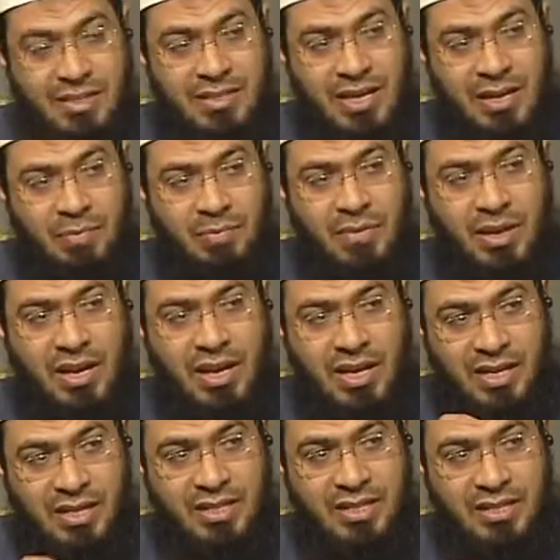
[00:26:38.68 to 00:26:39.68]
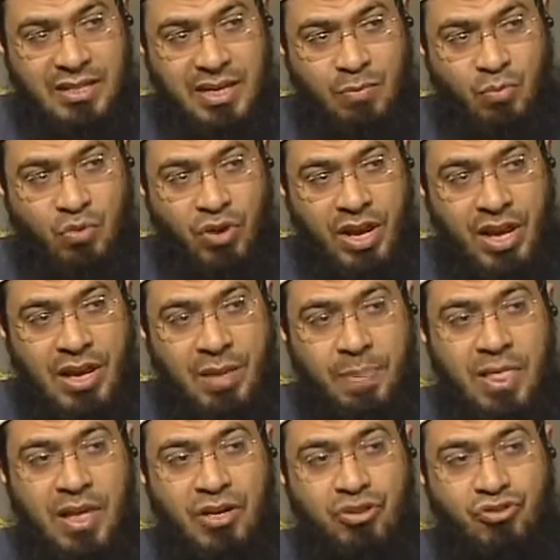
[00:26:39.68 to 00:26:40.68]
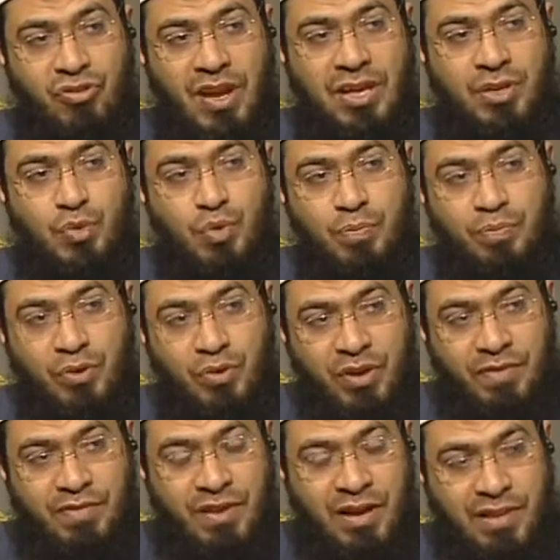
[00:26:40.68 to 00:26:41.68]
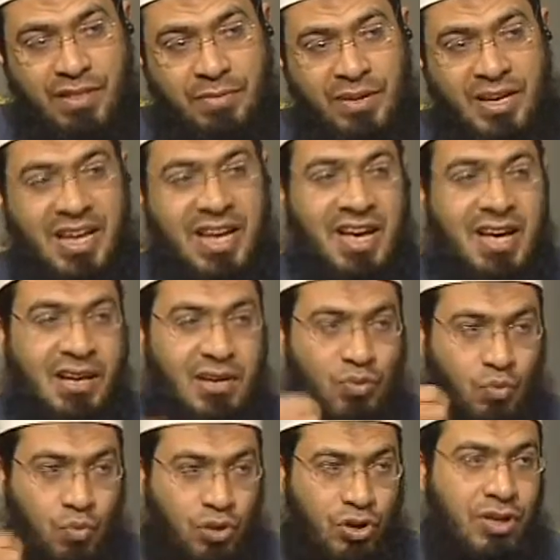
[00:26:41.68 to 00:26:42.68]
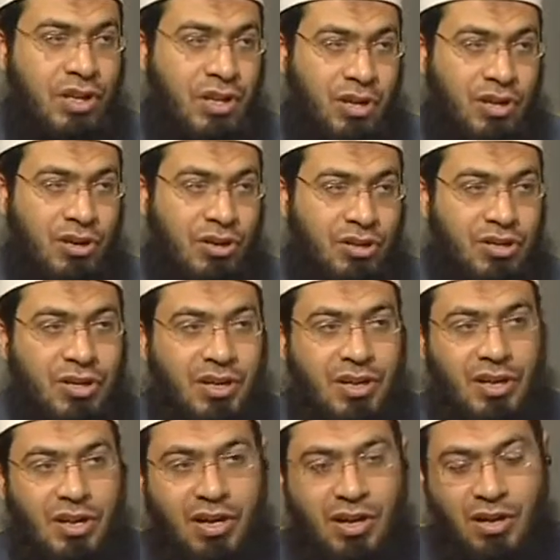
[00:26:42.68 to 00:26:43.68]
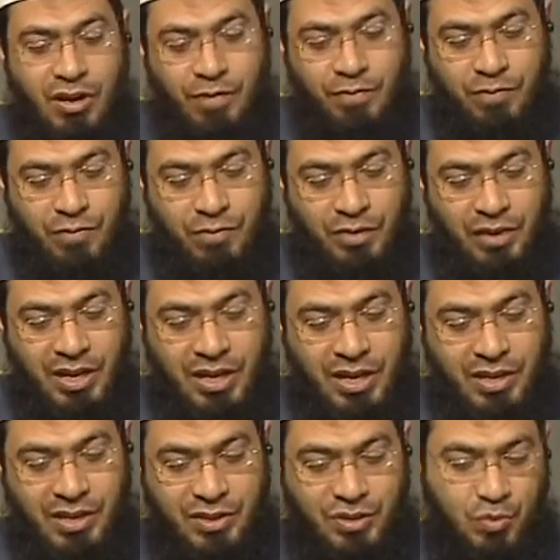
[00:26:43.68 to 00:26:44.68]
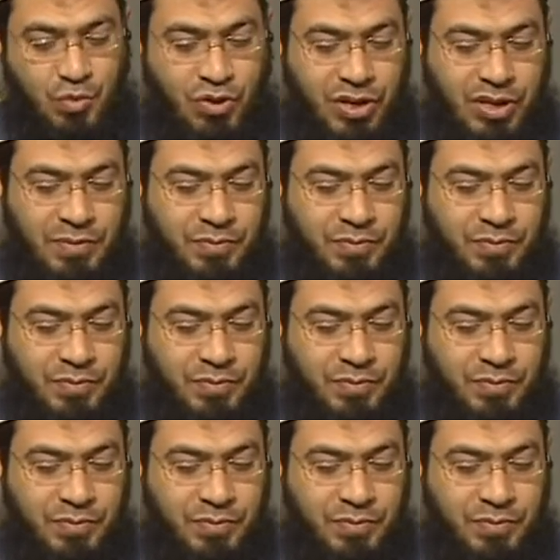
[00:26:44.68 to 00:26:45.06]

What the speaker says: same way, trying to purify the money and working hard for his work.